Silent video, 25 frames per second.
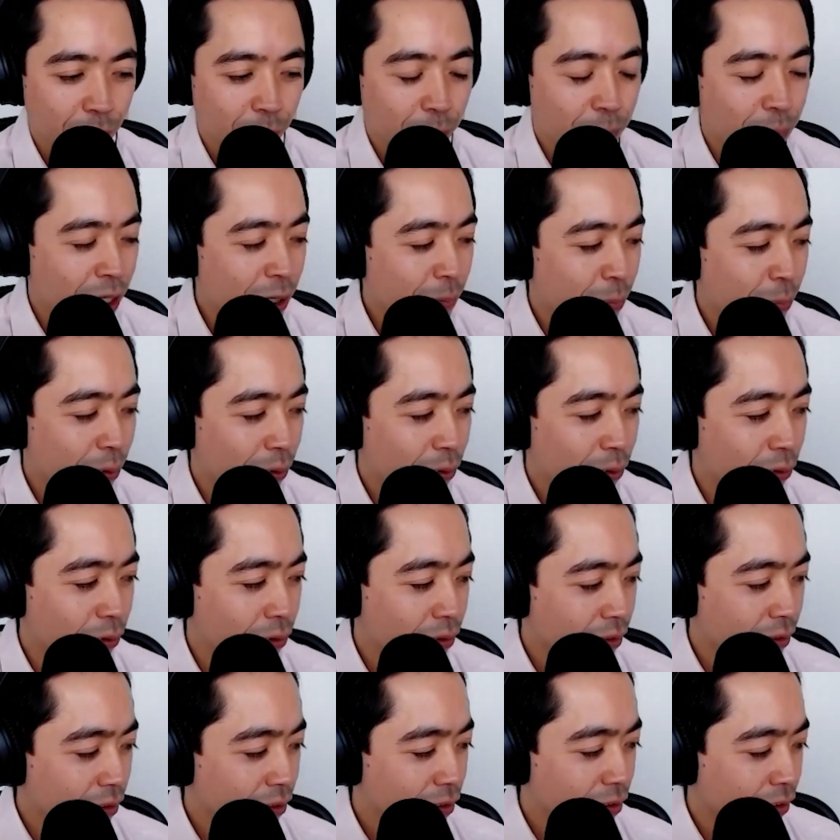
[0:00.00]

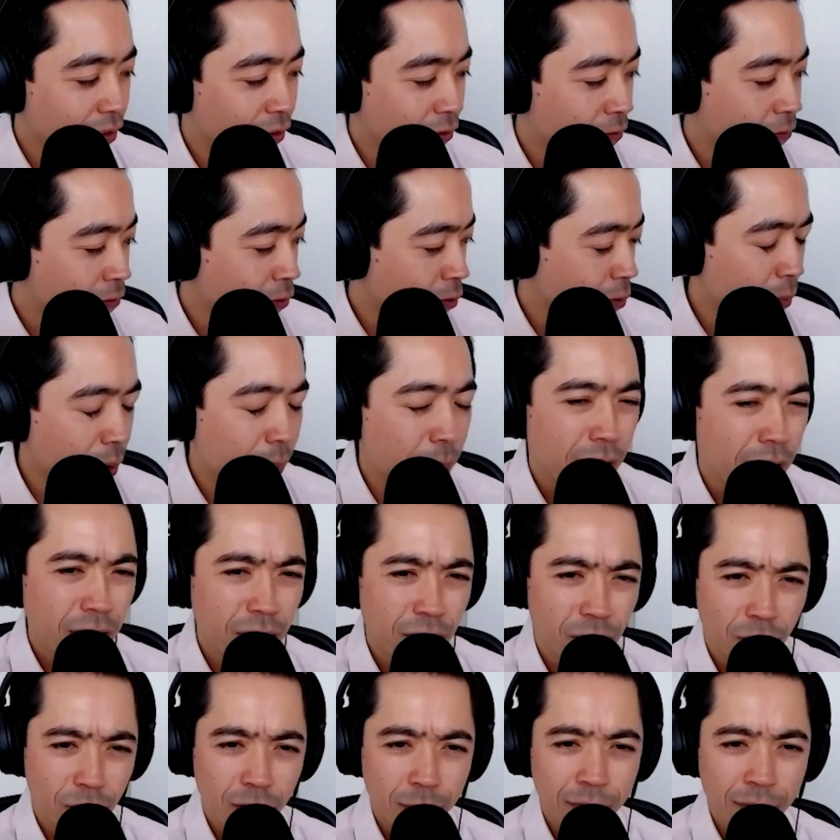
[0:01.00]
people, from a
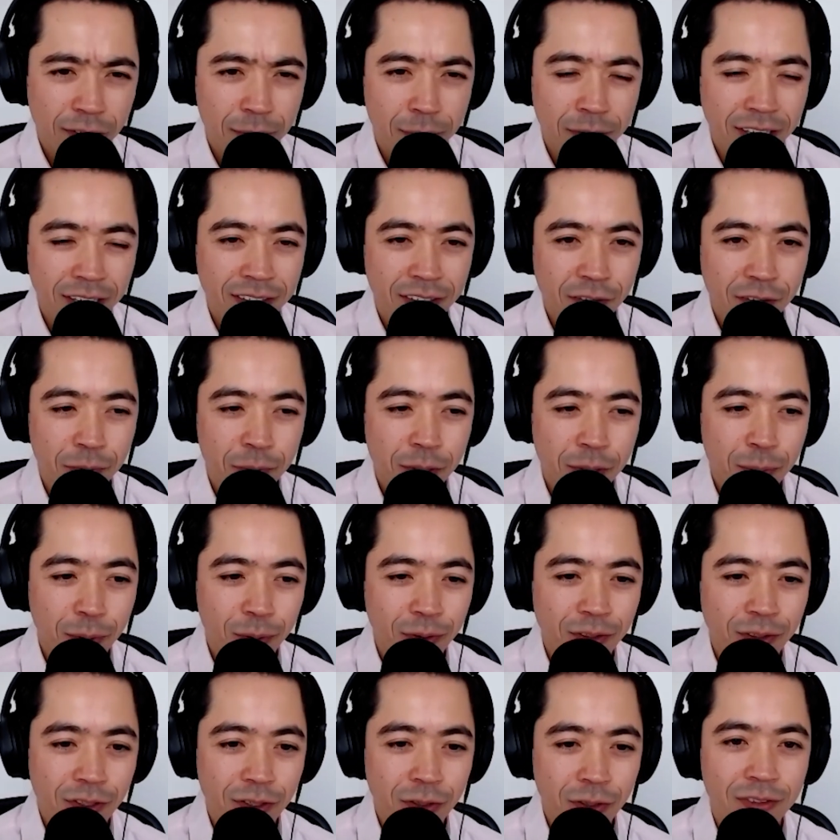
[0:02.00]
Monolaurin perspective,
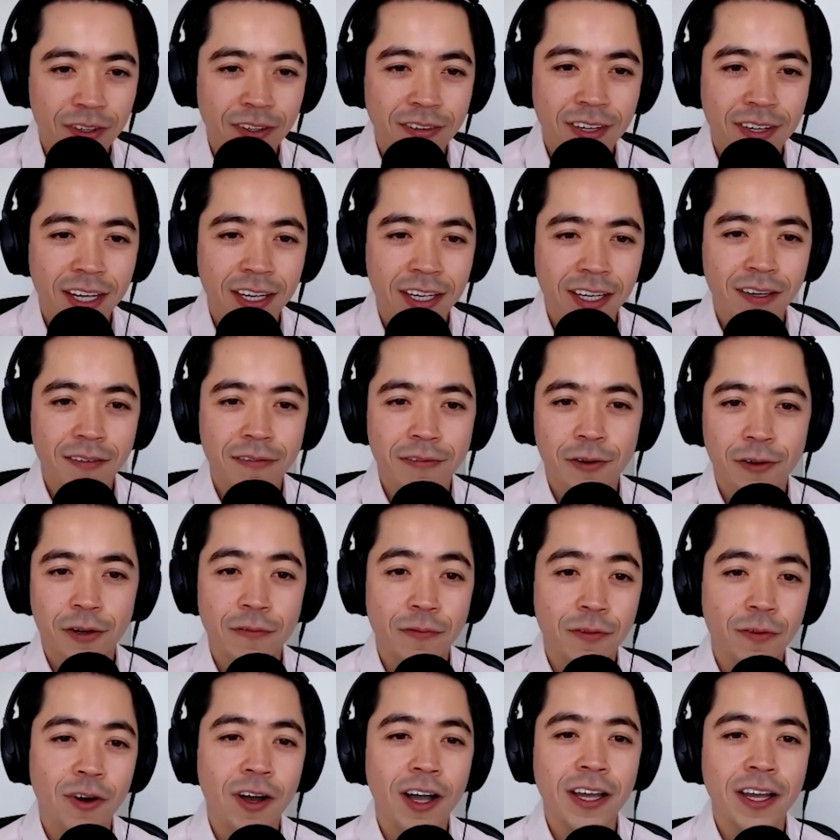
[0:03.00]
people choose to take it for a
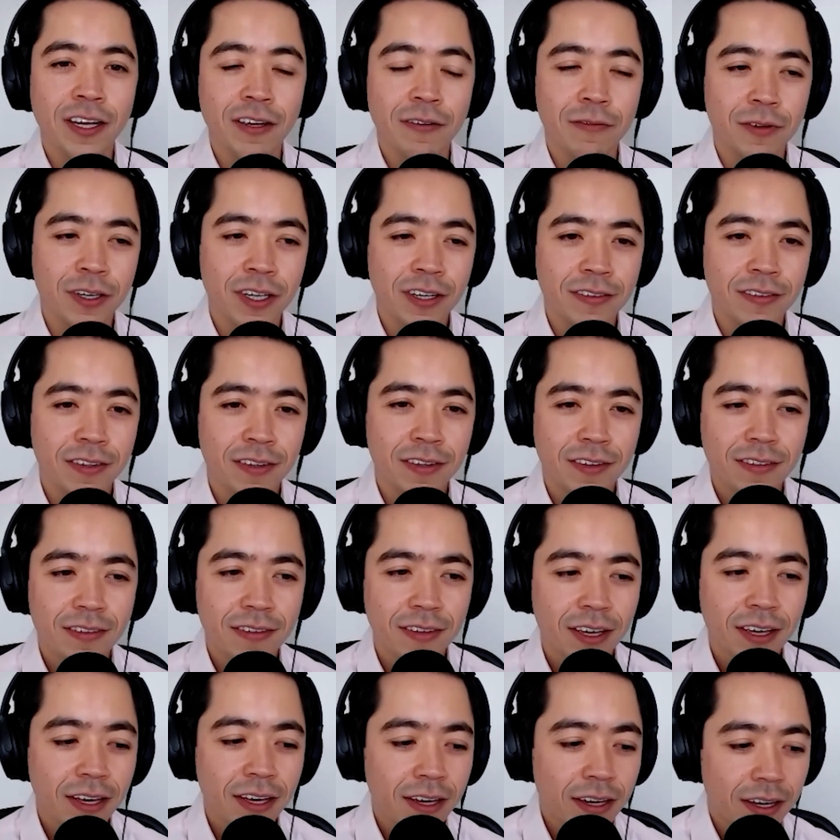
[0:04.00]
variety of
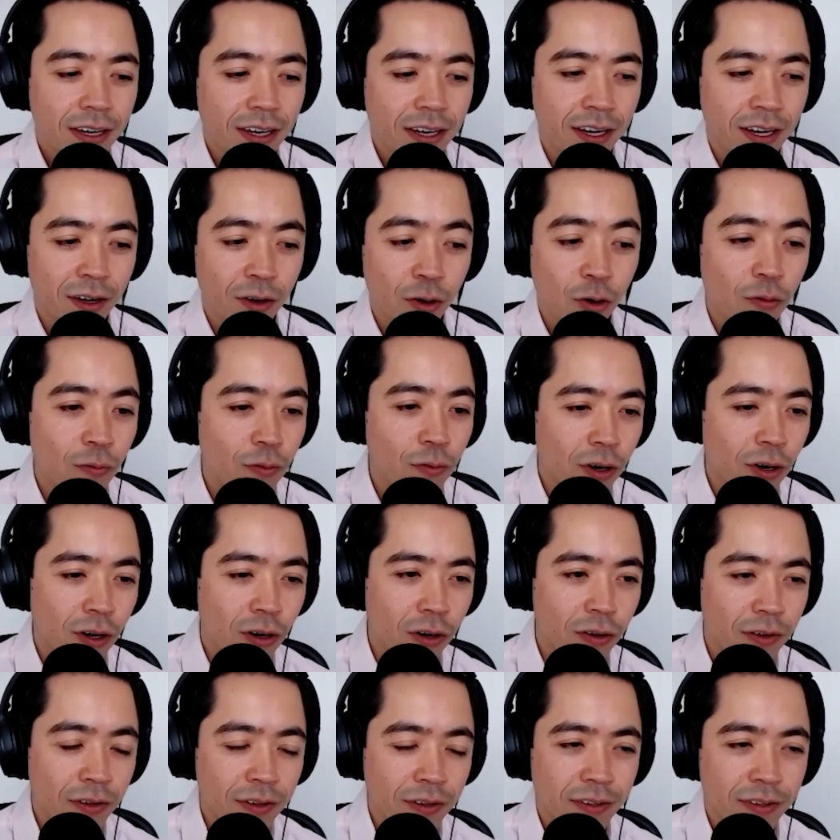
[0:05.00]
reasons,
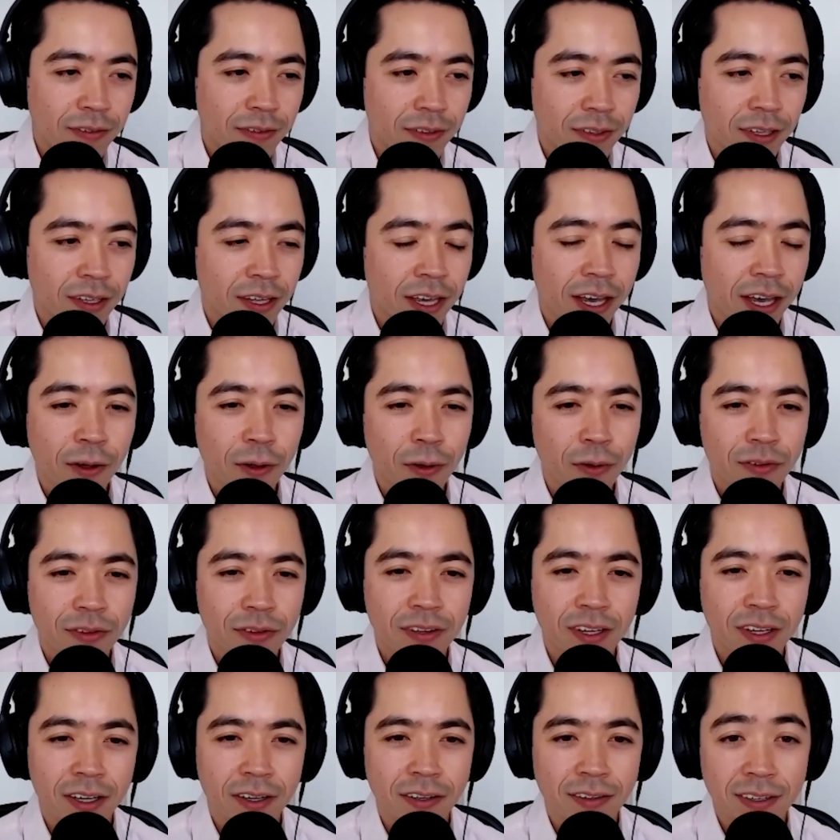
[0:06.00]
overall health,
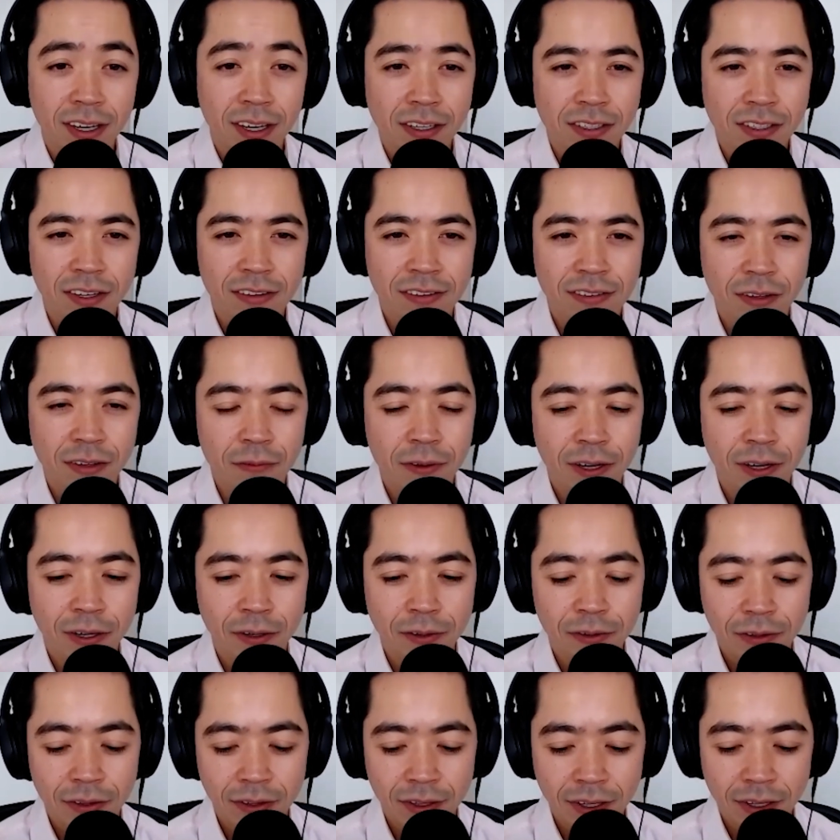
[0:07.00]
digestive
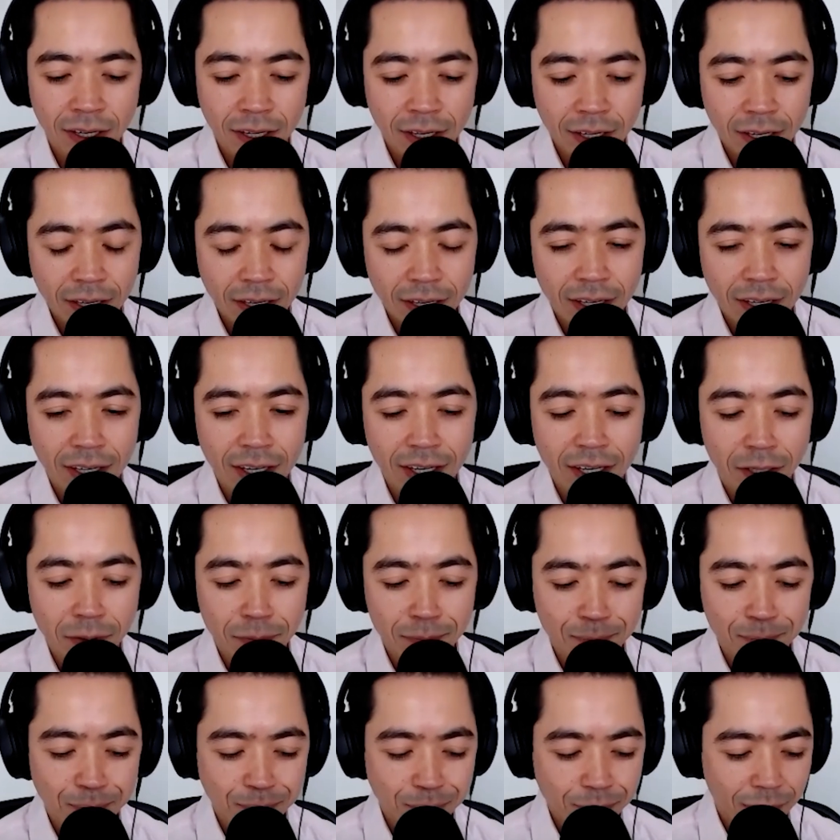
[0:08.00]
health,
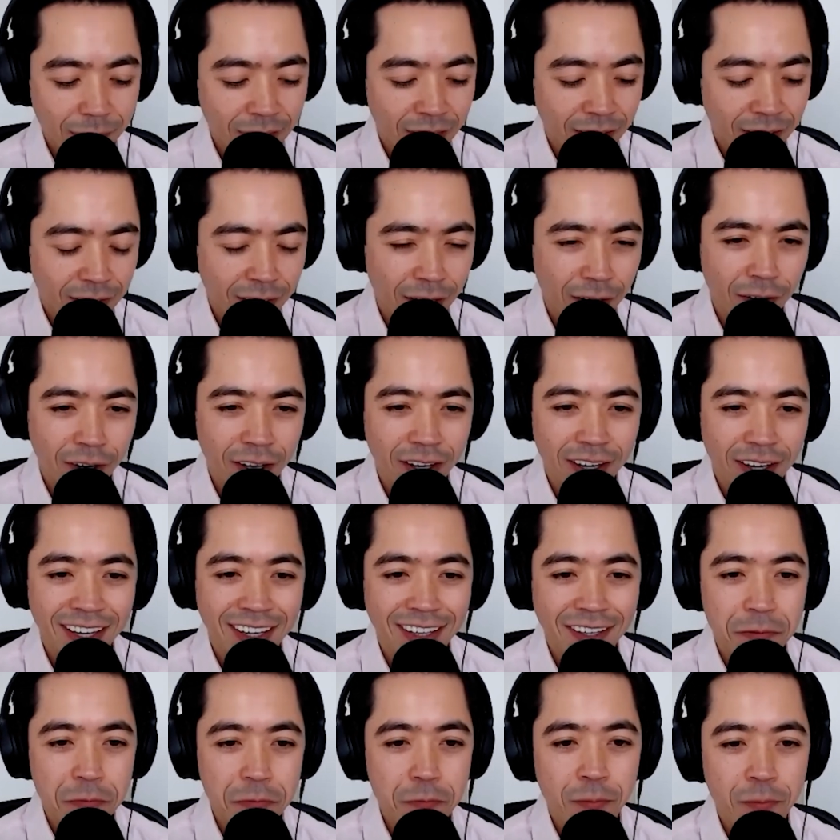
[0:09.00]
et cetera.
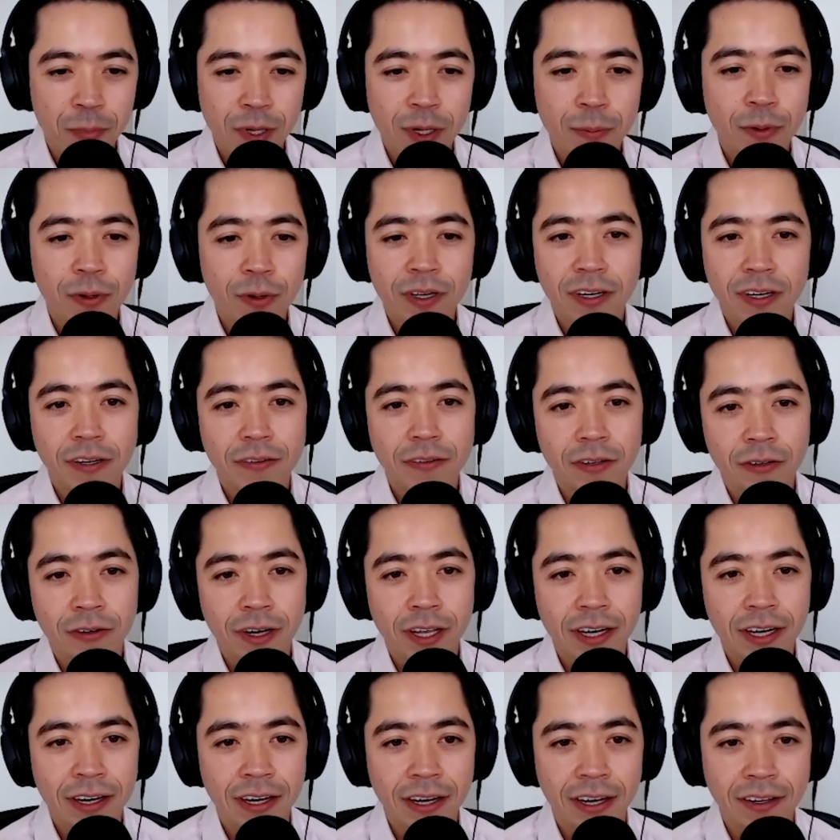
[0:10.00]
And people can
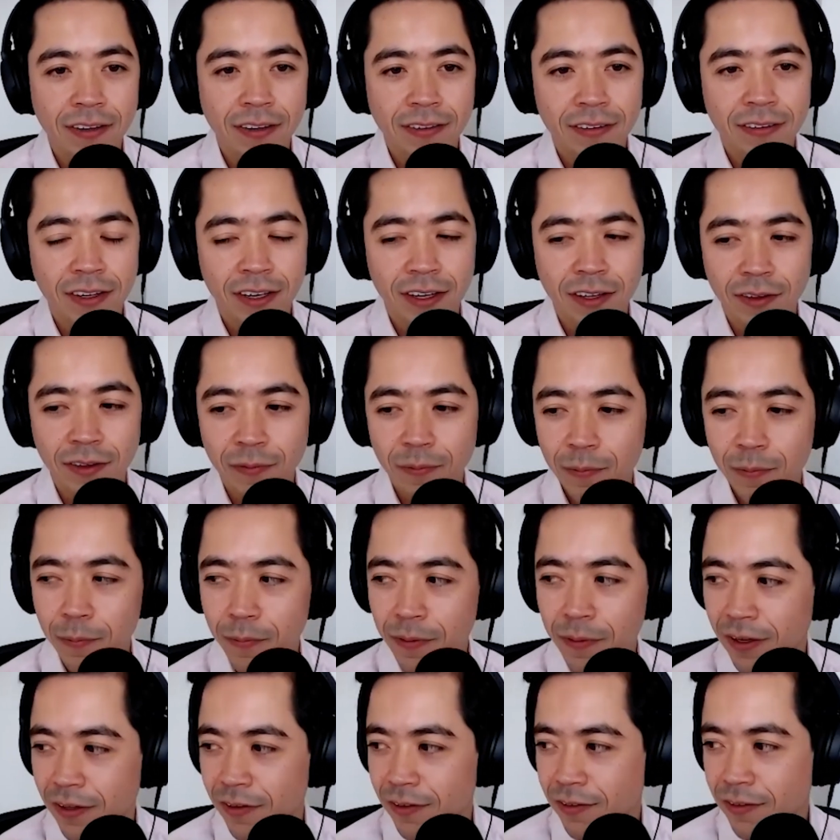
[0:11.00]
integrate it as a
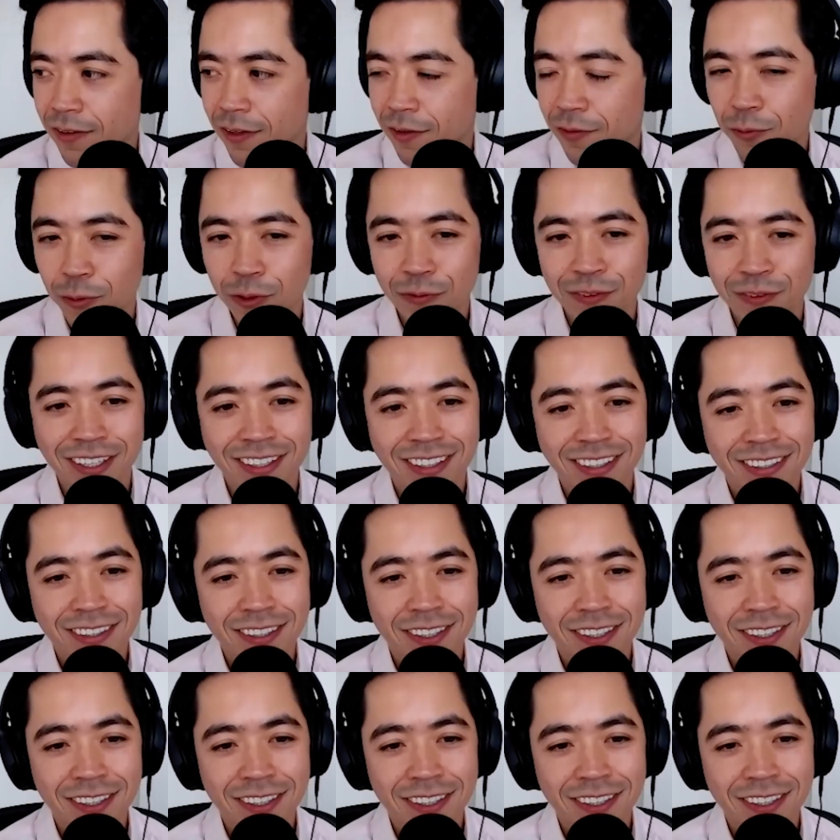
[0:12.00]
sort of